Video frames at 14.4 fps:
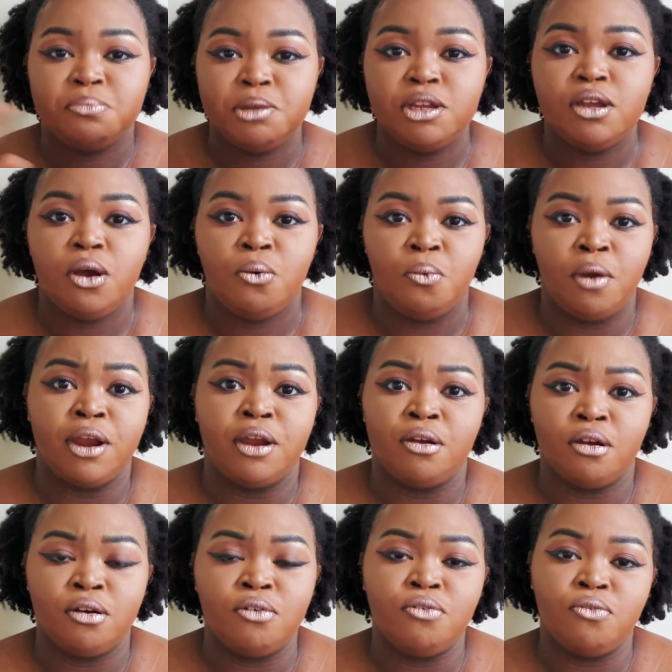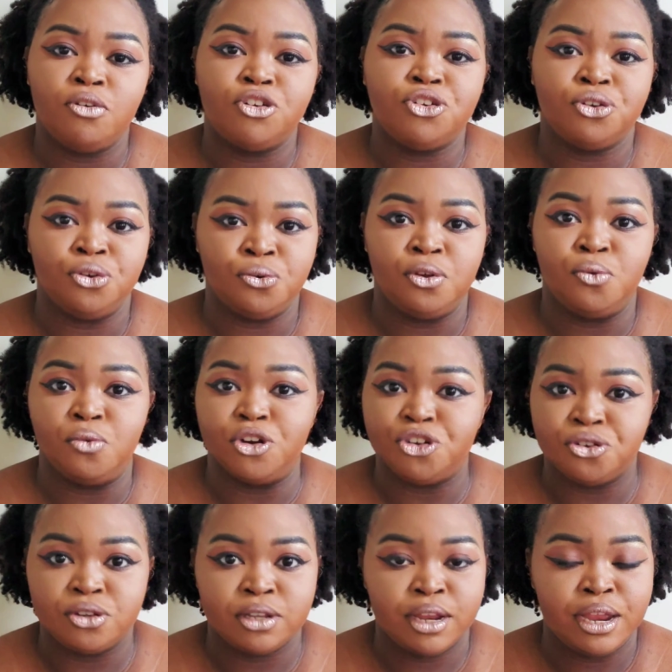be aware of what you're doing, what
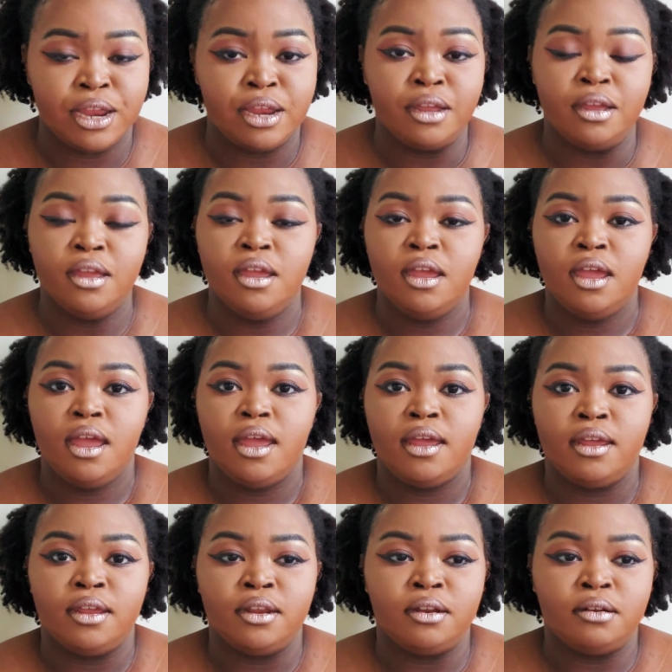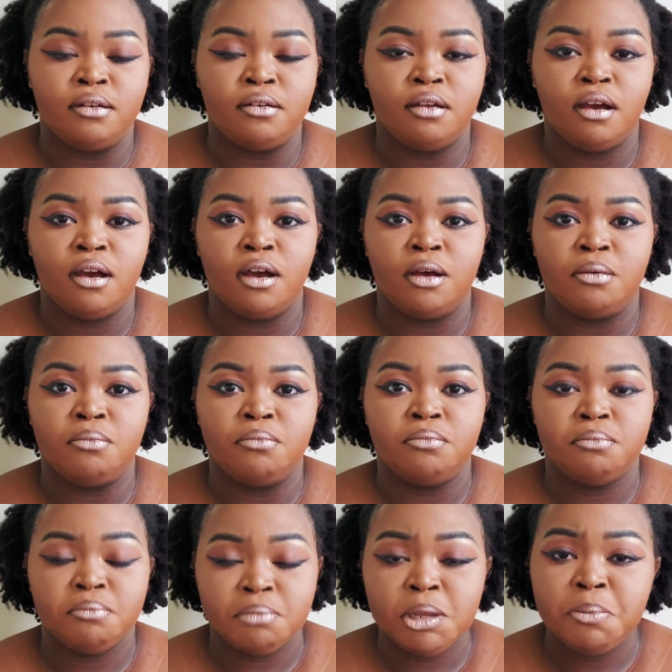you're saying,
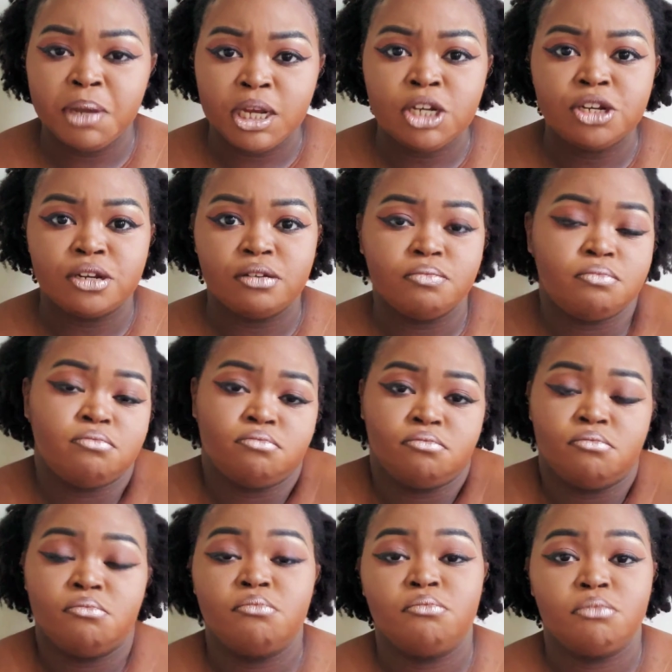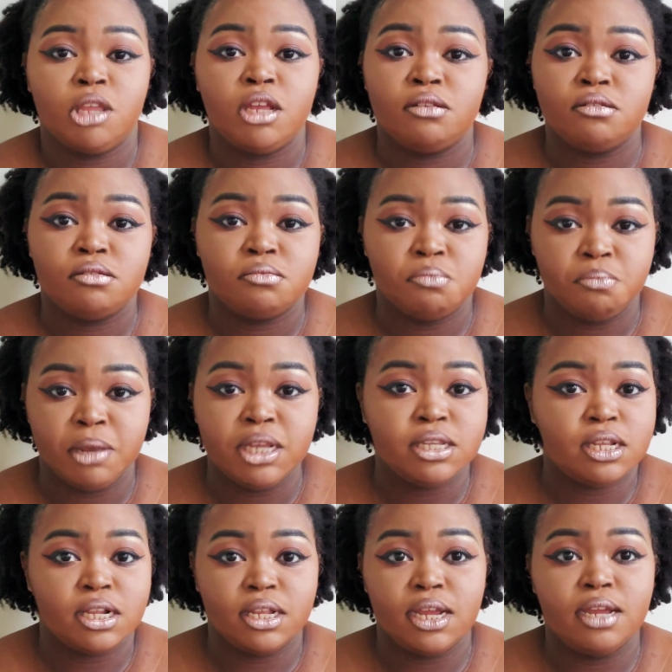and be patient. That's
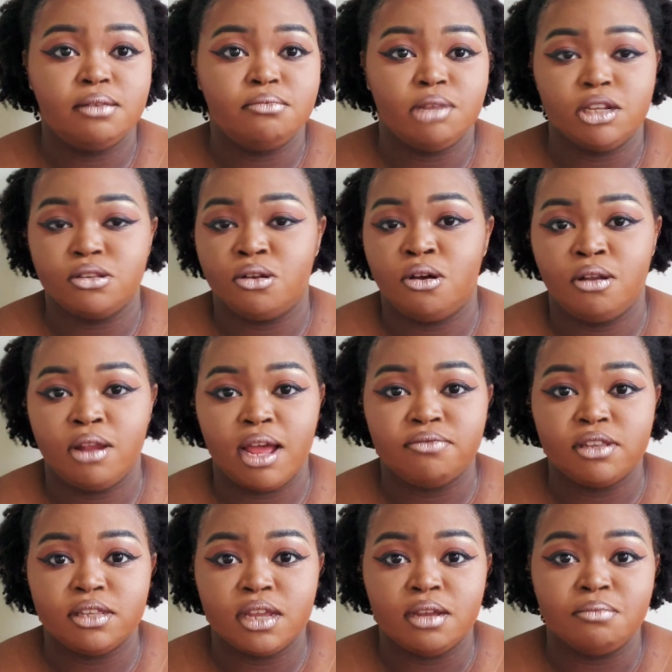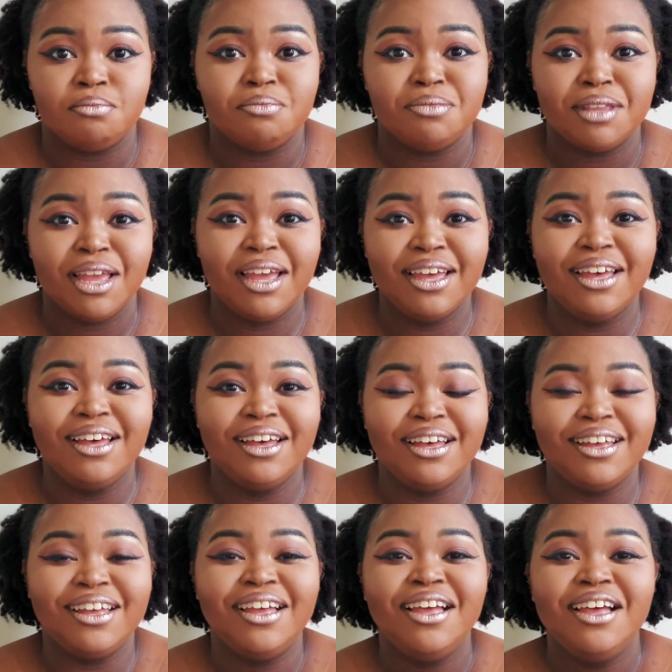basically it. That's all I have to say.
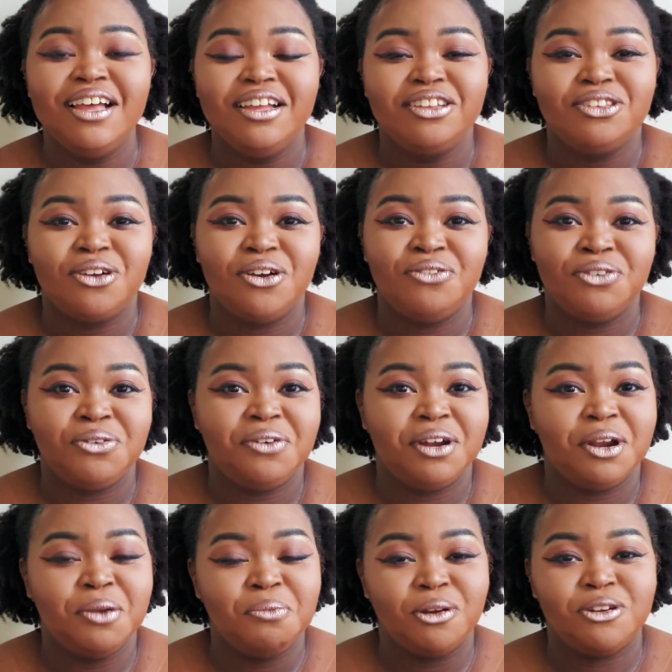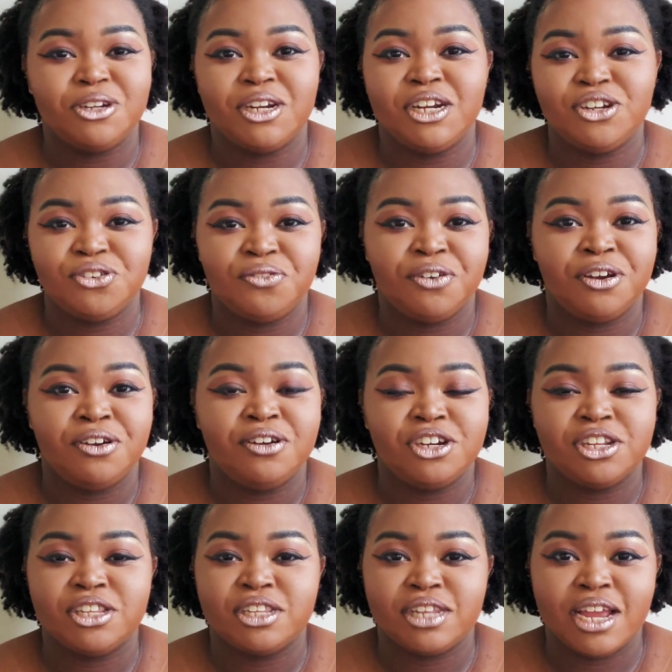So if you want to approach an introvert,
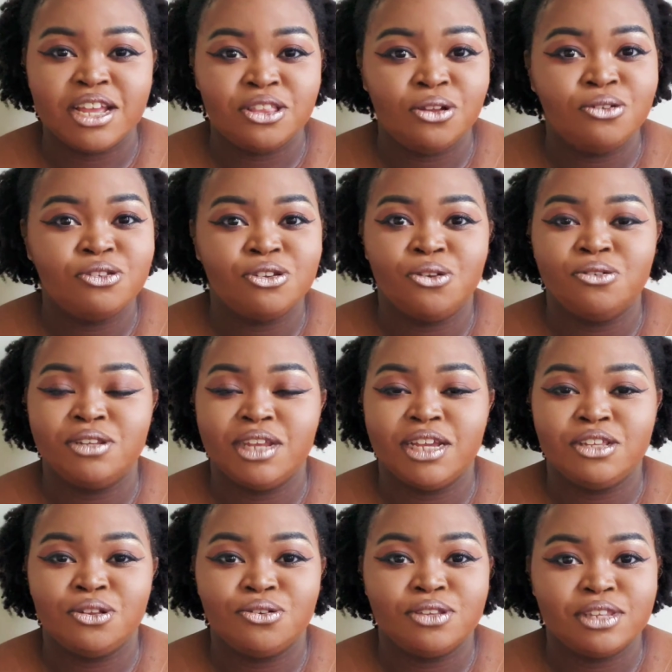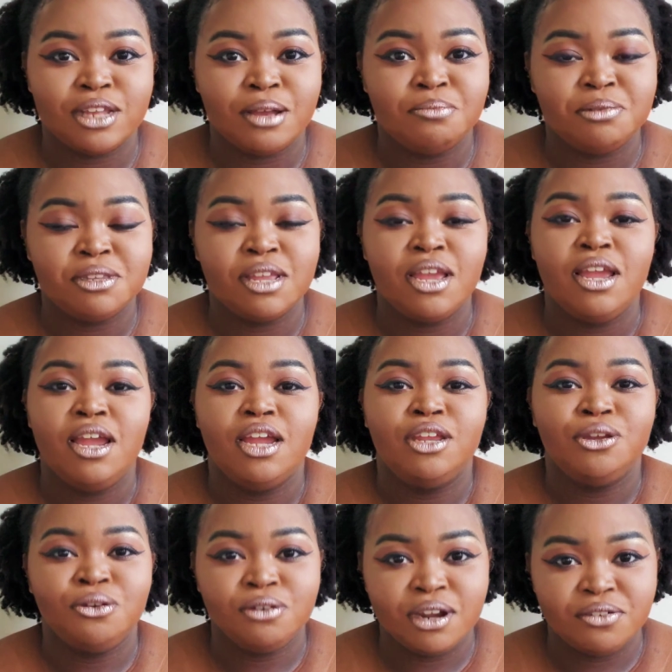just take those notes, take those steps, and
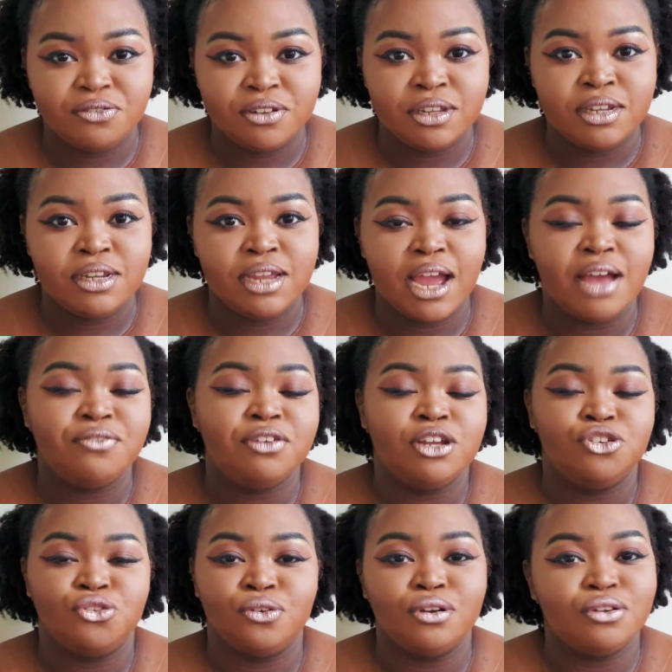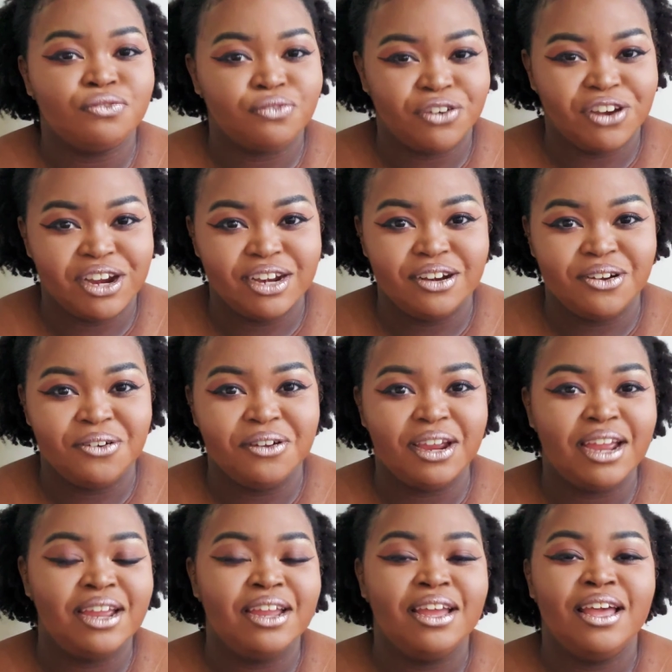you'll definitely have an introverted friend,
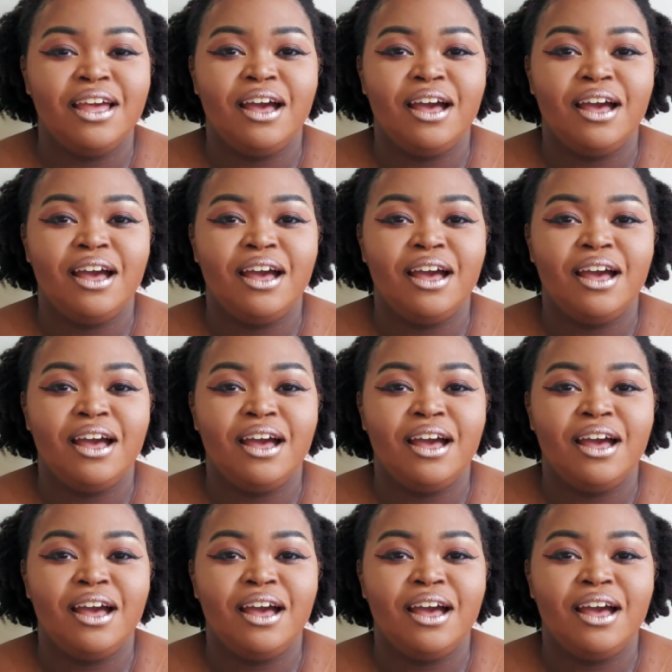okay?